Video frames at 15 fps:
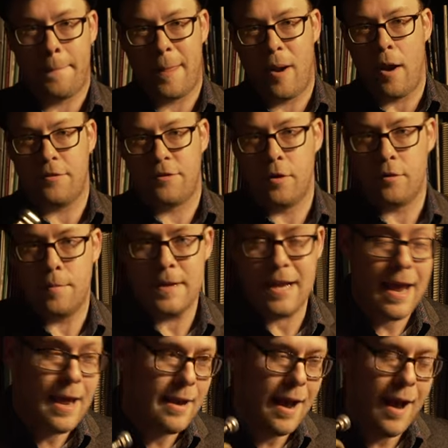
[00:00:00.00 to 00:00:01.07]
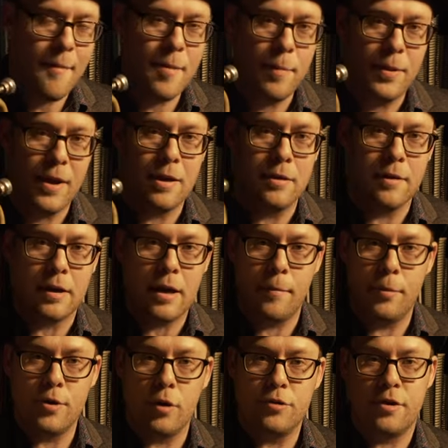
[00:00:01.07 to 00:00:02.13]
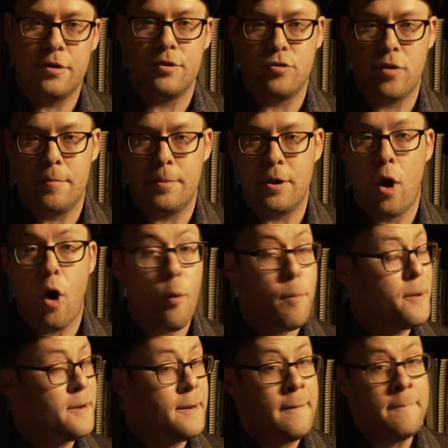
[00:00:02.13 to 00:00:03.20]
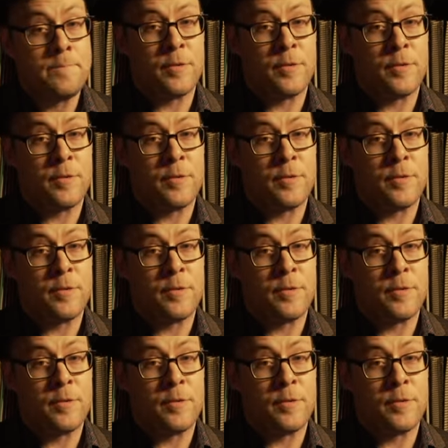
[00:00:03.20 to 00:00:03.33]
All right, so to begin, I'm gonna play a couple notes on the trumpet open,